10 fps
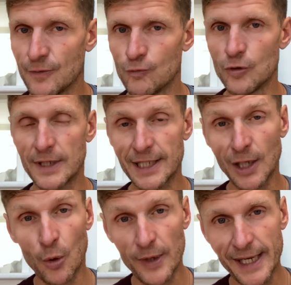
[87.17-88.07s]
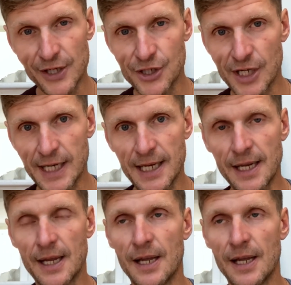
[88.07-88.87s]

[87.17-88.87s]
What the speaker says: really low on energy,